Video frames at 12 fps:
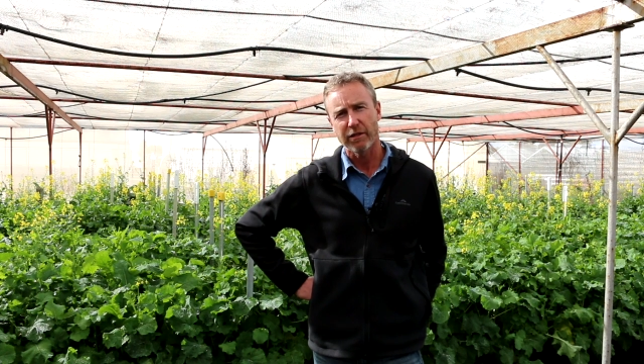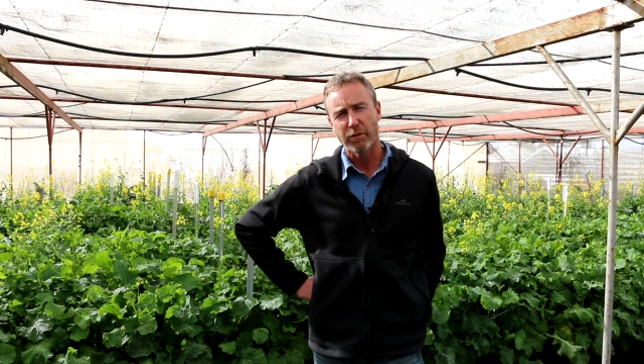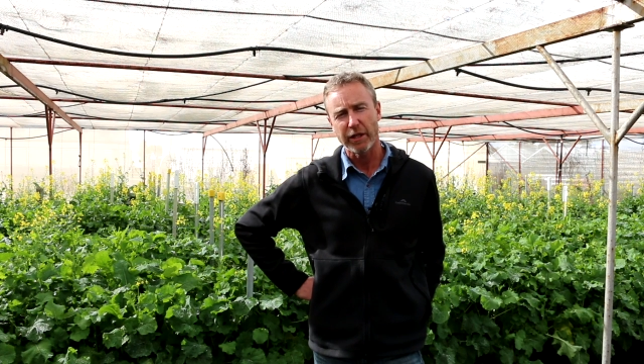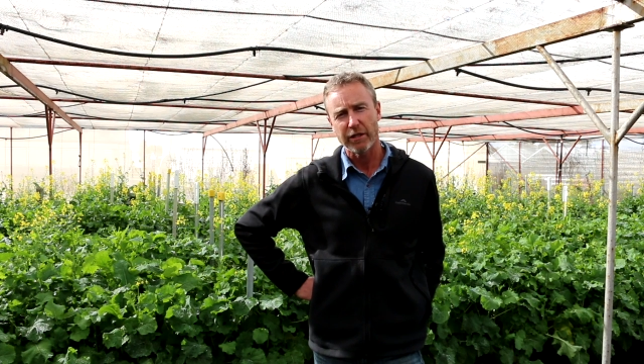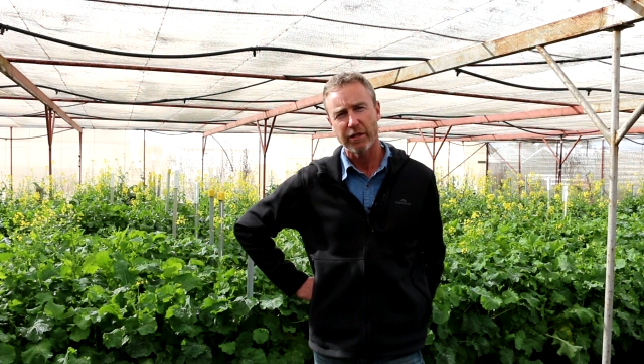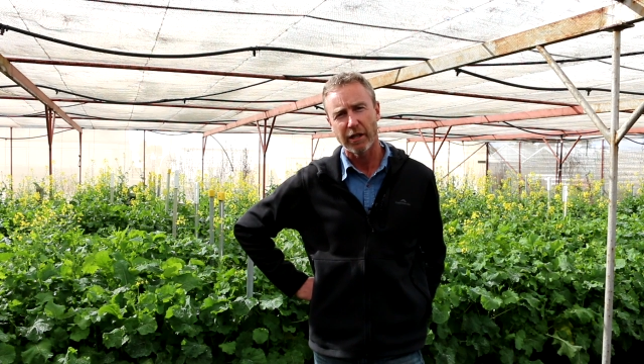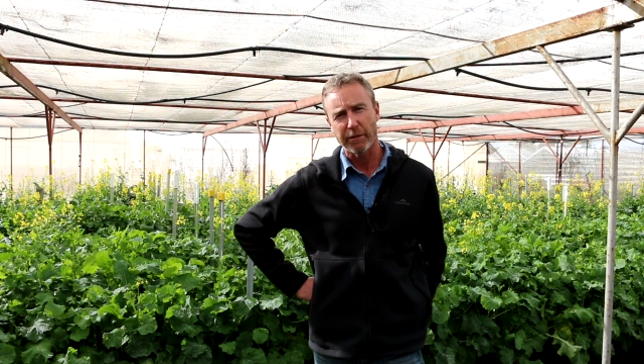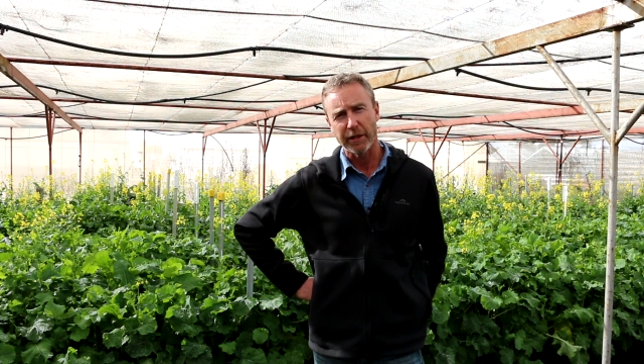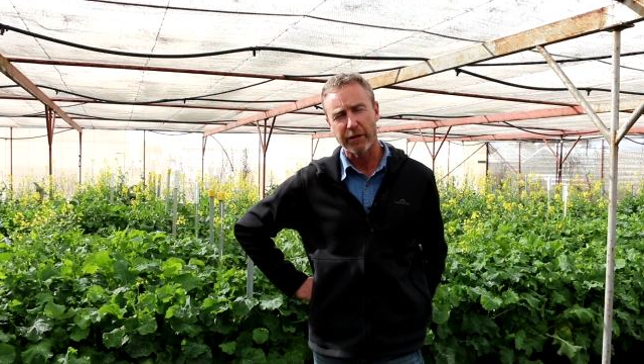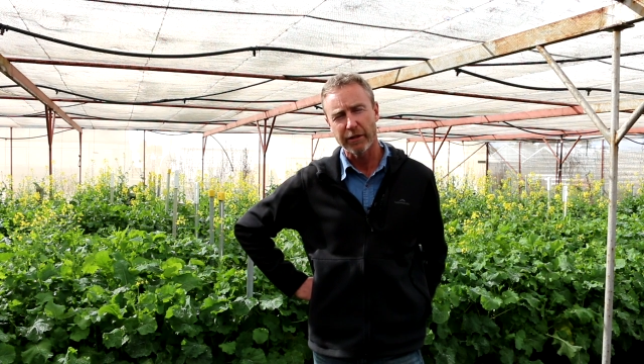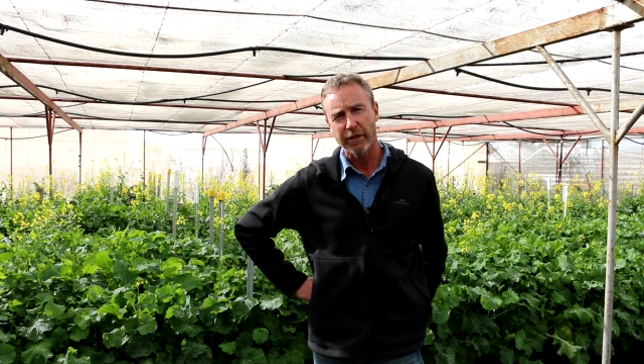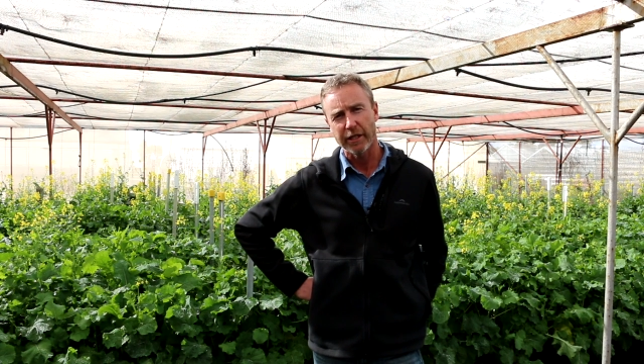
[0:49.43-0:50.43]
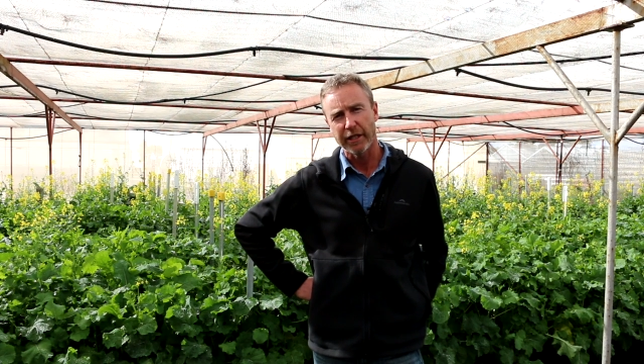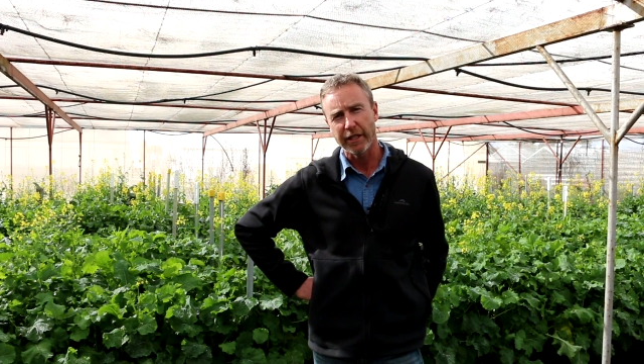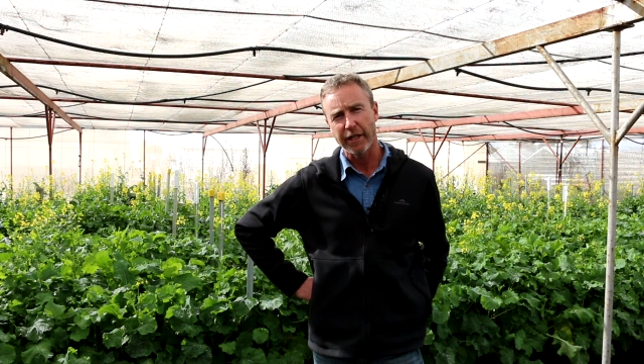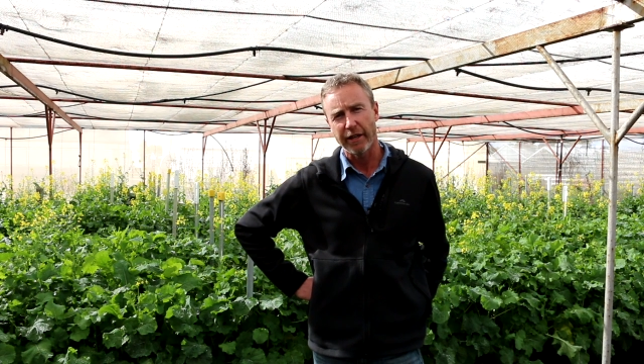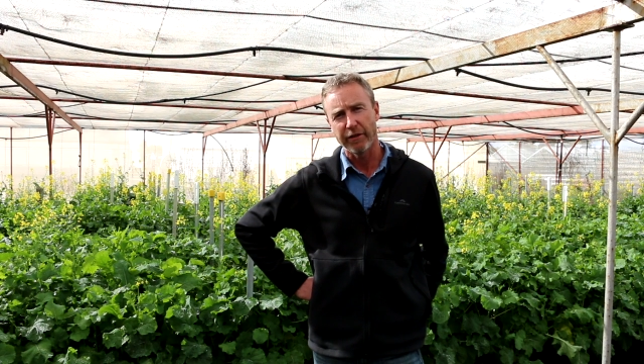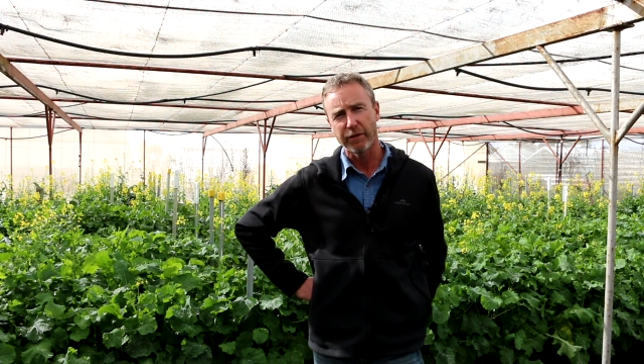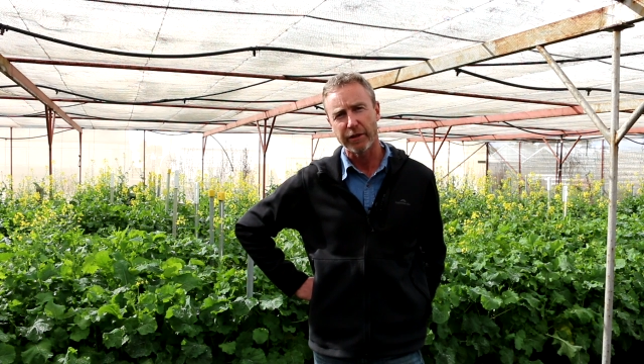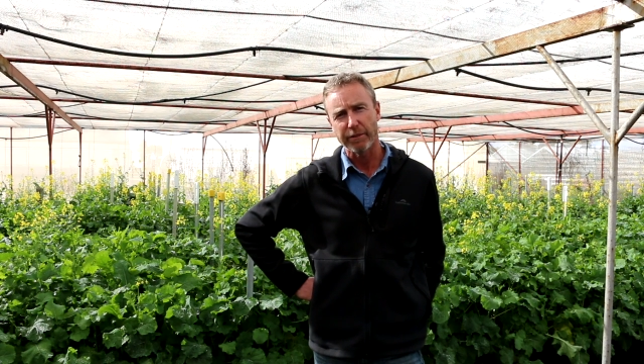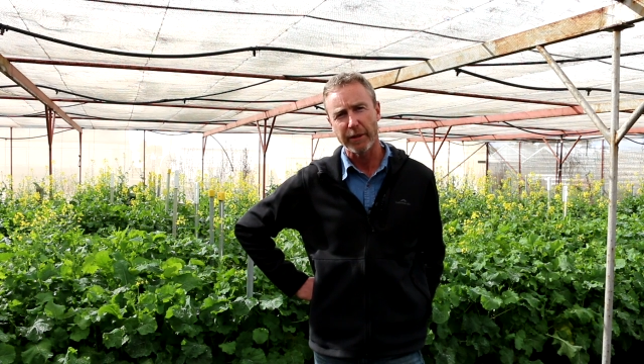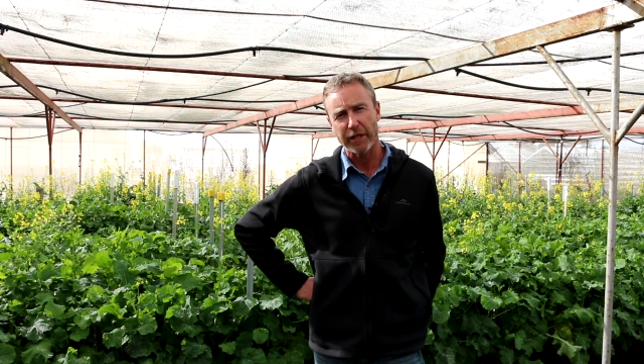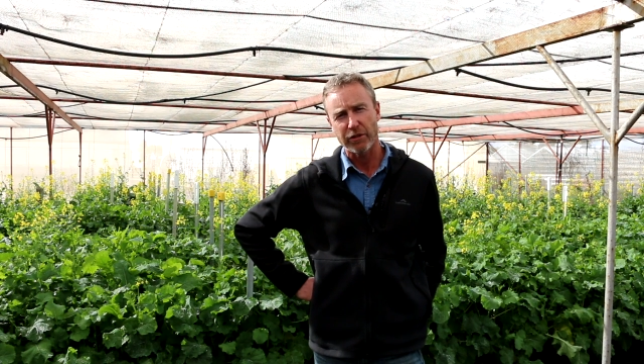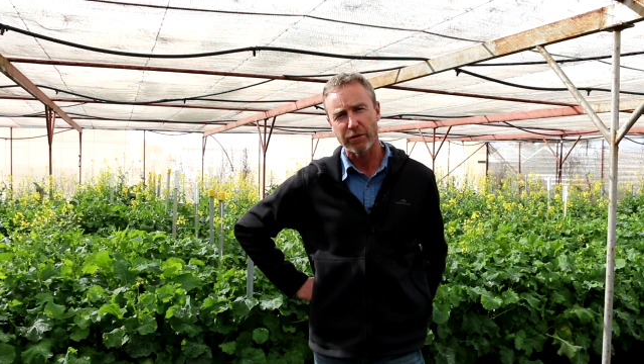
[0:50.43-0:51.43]
we decided it'd be a good idea to have a look and
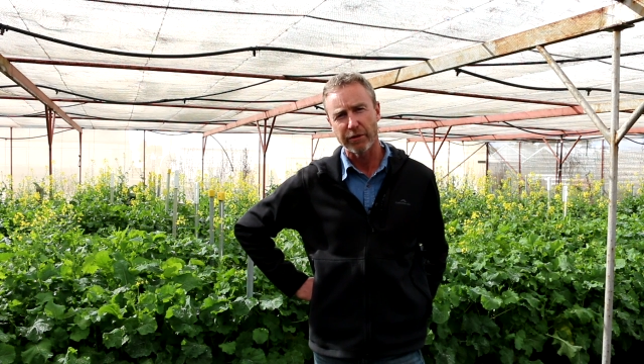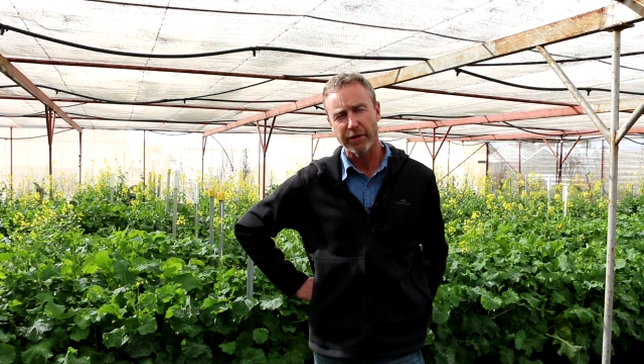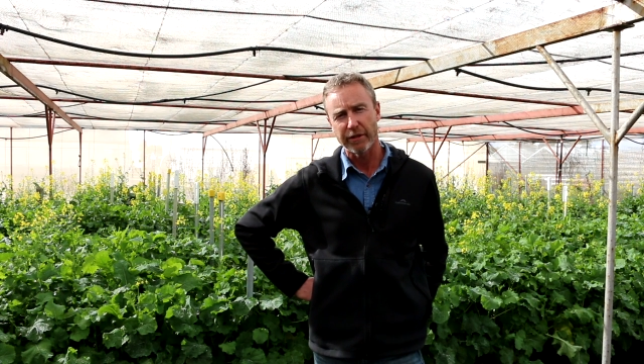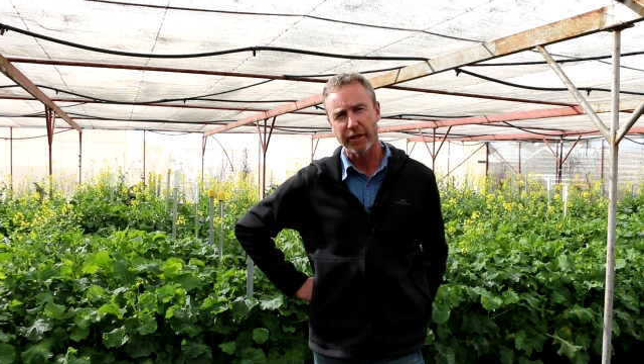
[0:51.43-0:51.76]
make sure that